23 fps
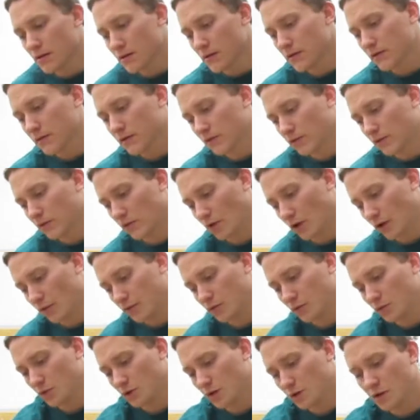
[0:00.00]
This is soft
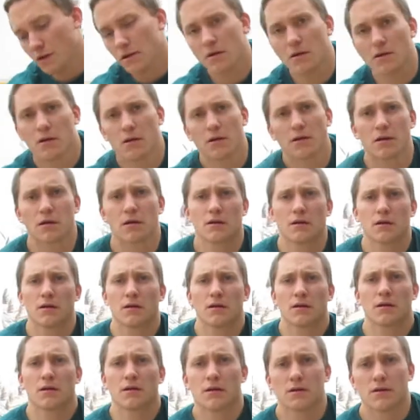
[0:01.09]
wood.
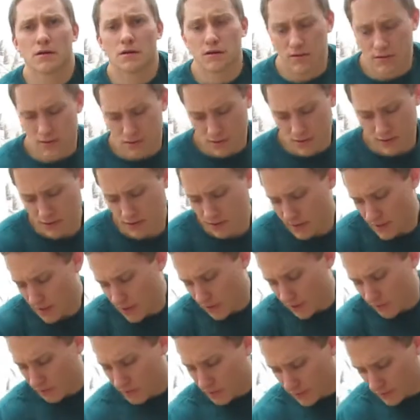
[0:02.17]
Let's see how
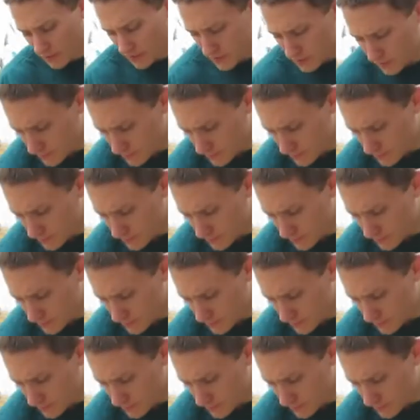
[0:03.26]
it fares.